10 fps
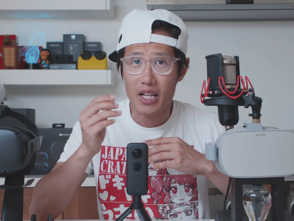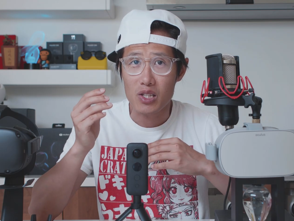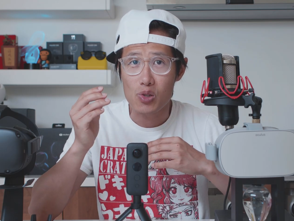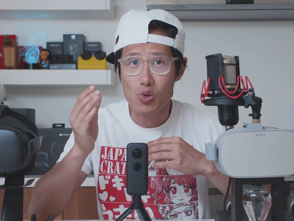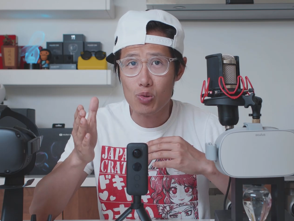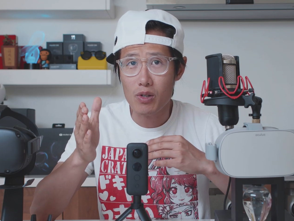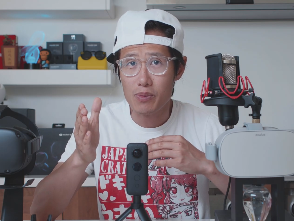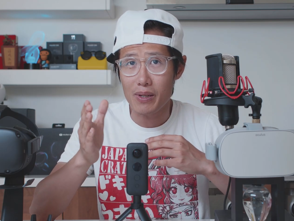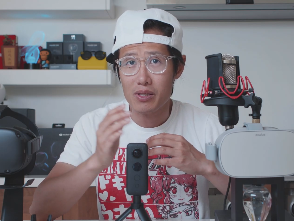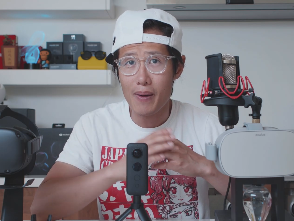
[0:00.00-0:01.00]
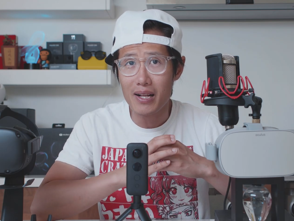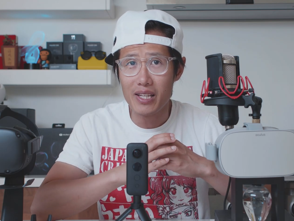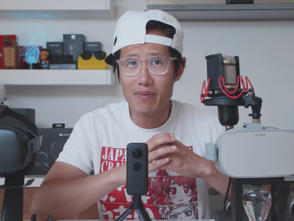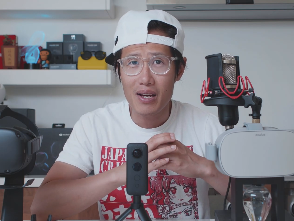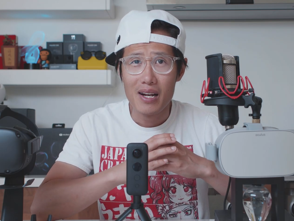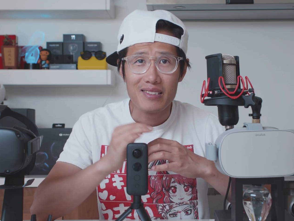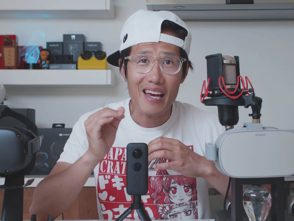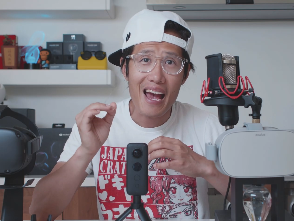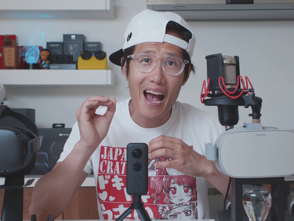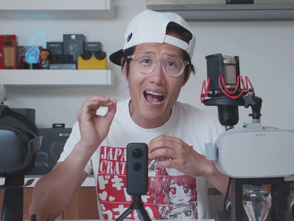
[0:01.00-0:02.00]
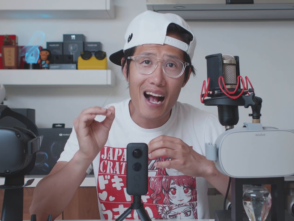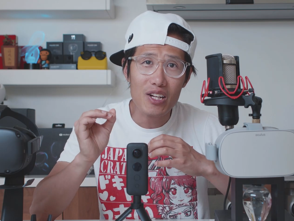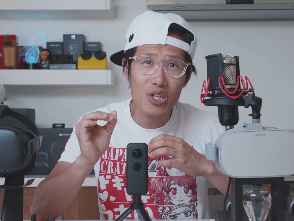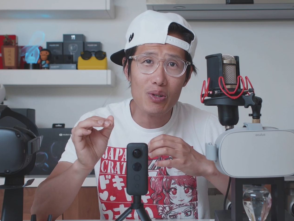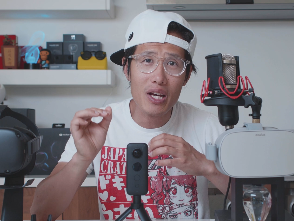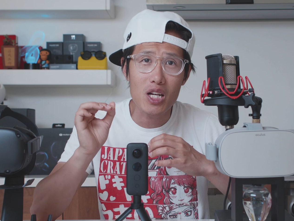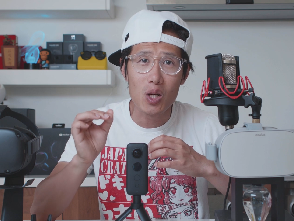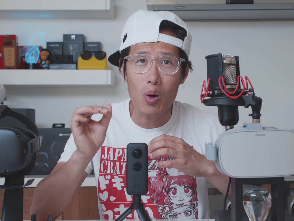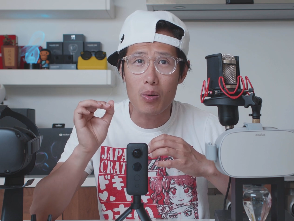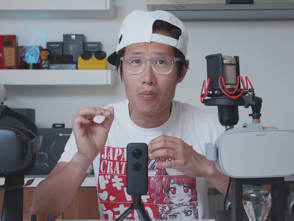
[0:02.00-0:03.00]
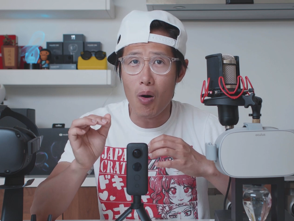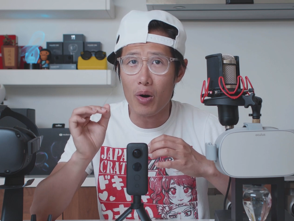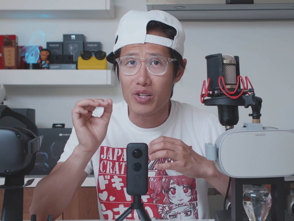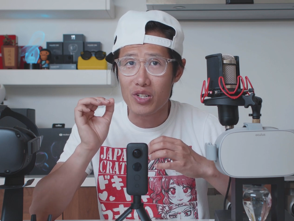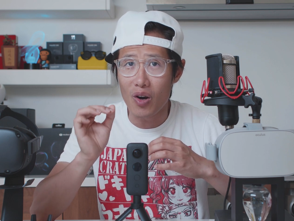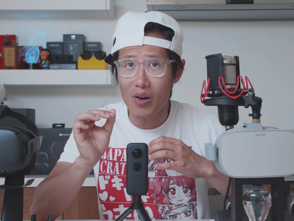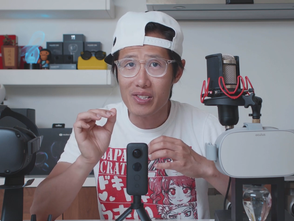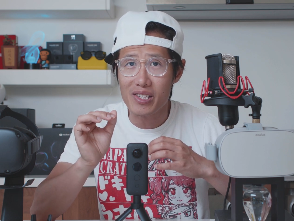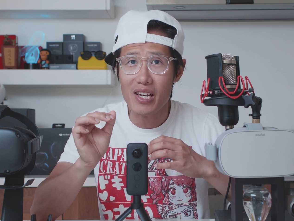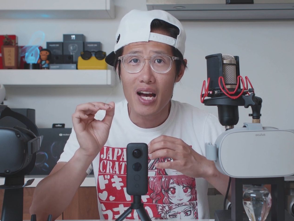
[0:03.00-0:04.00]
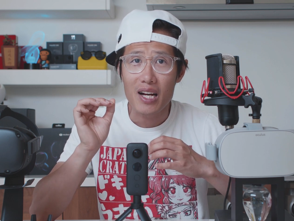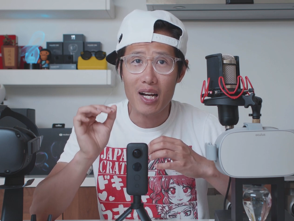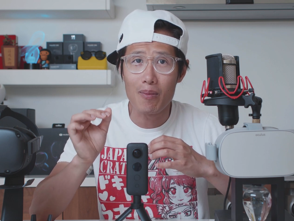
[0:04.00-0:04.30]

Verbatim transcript: a consumer's perspective, they actually look more noisy